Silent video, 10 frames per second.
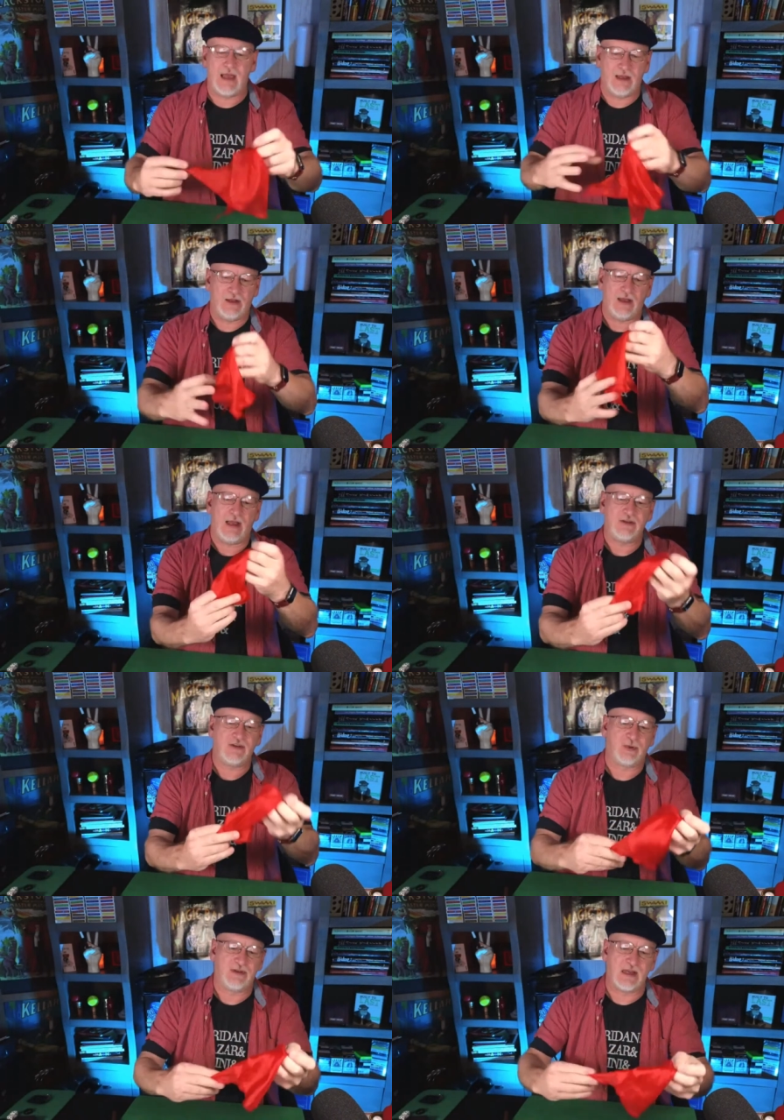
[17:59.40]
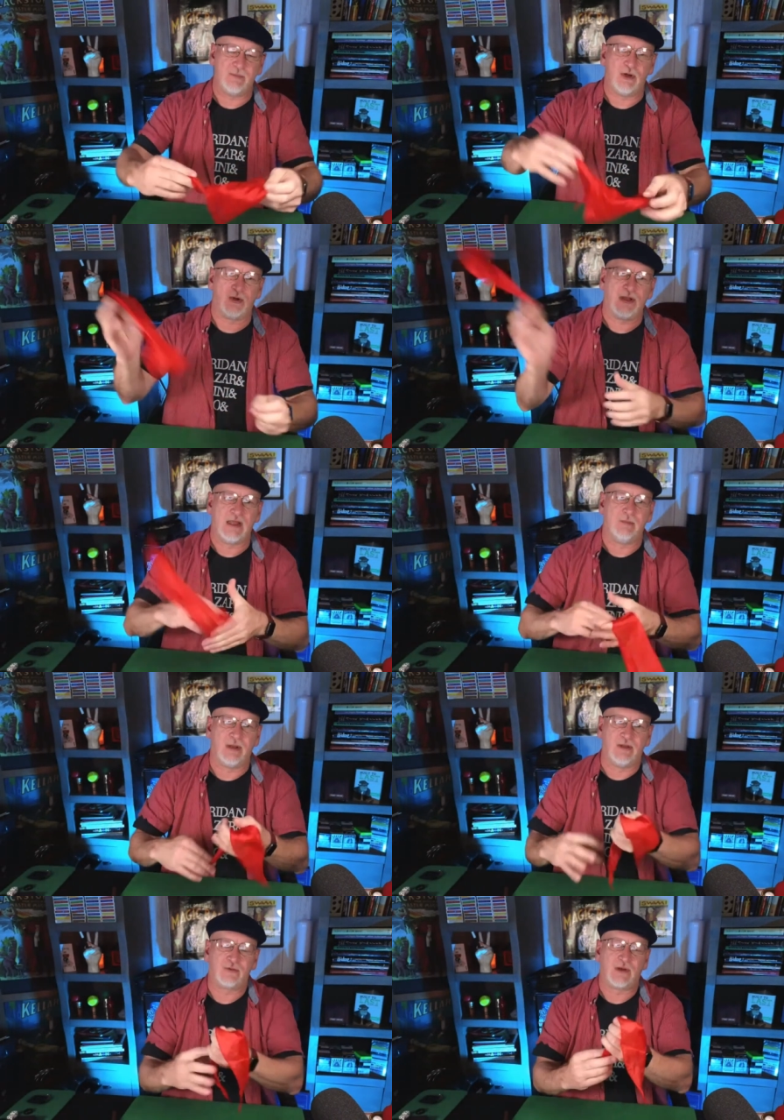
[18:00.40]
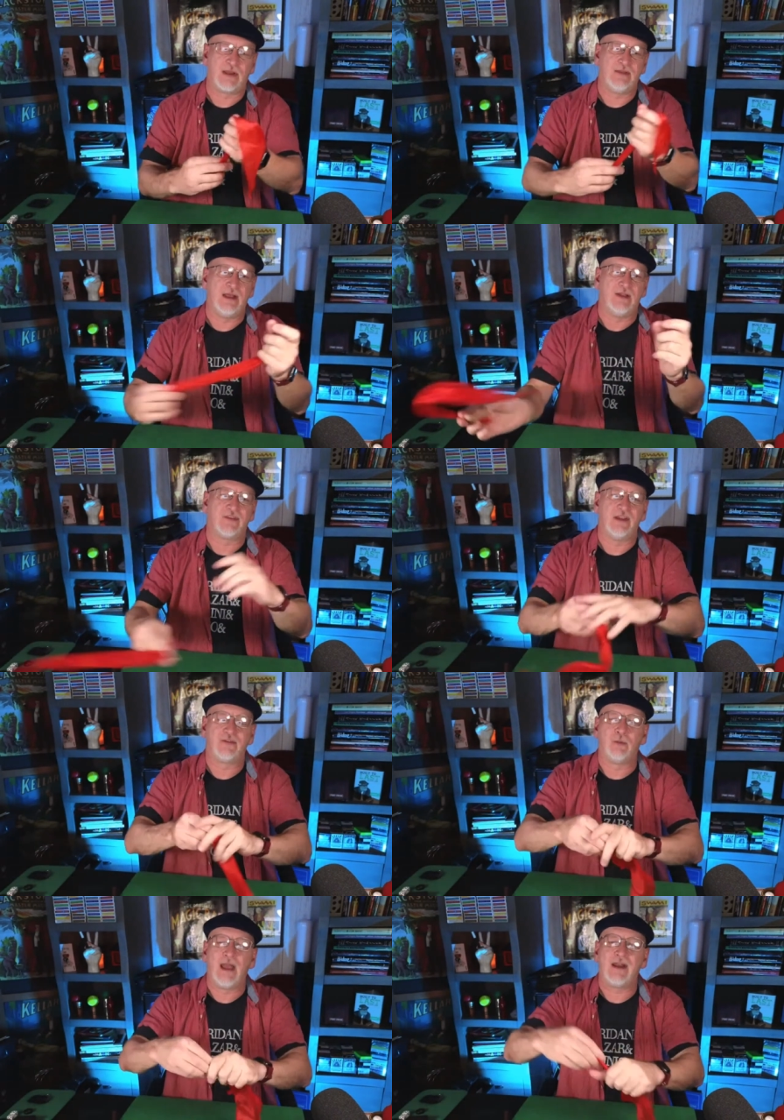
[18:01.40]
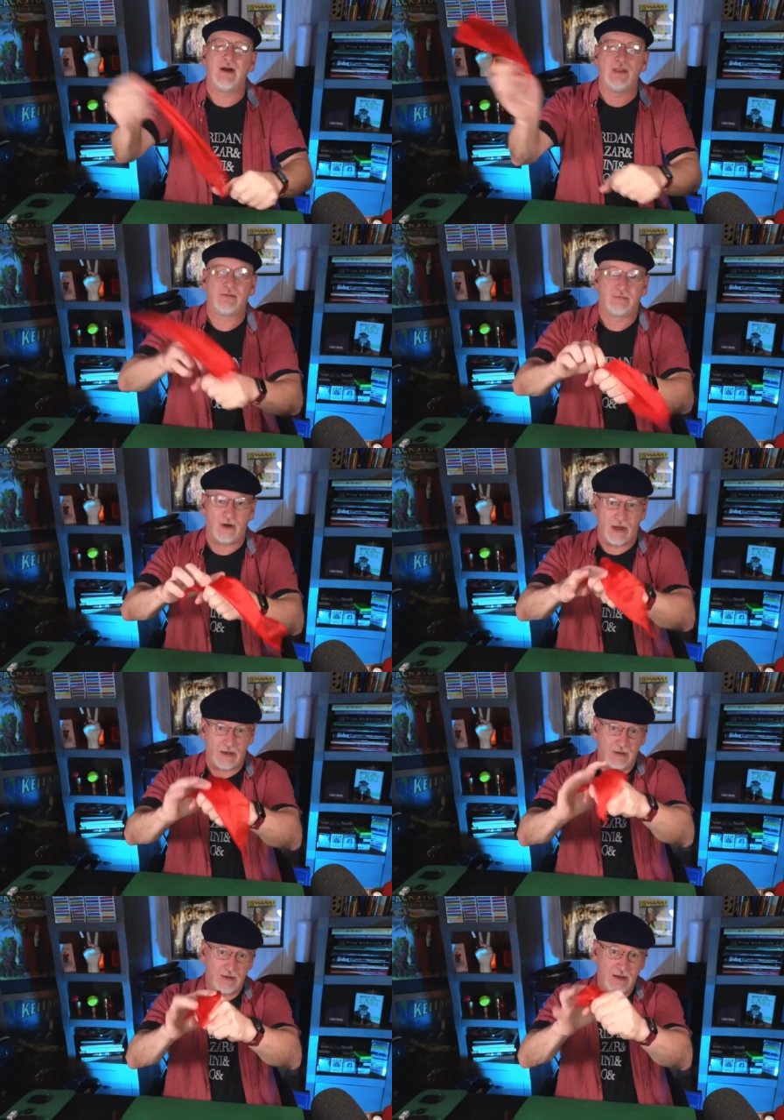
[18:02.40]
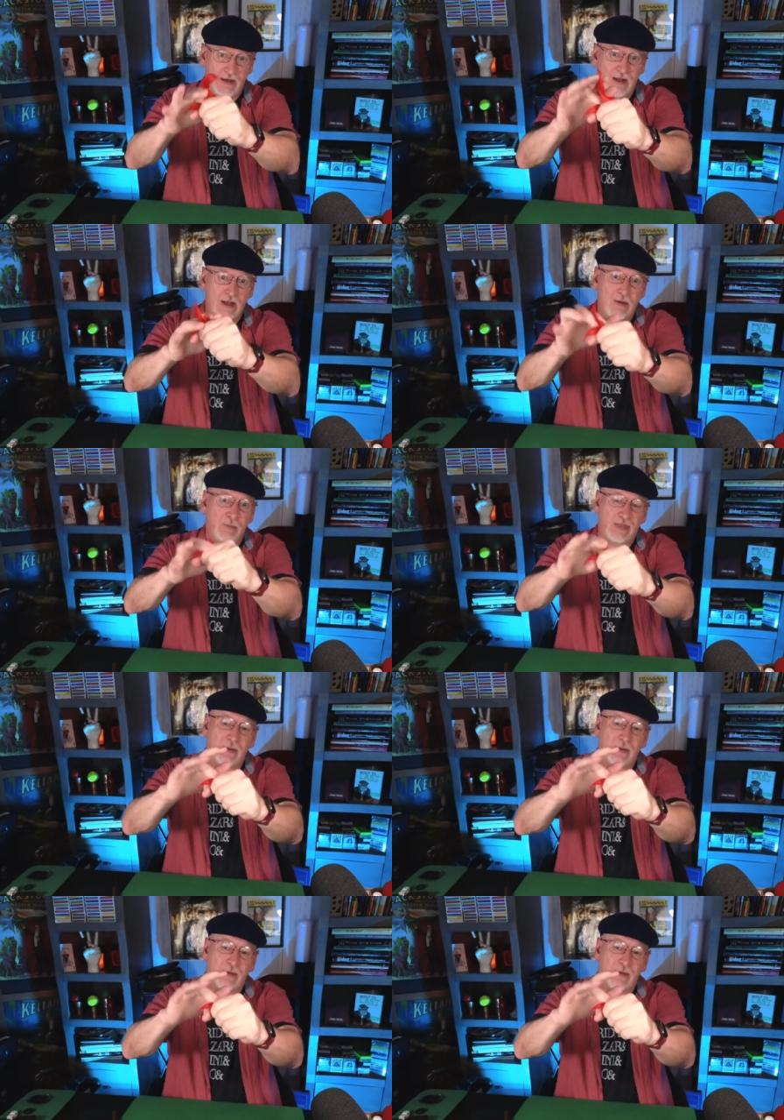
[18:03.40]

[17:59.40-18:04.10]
it, I just pretend to poke it in, but it's really this. It's red on the front, but the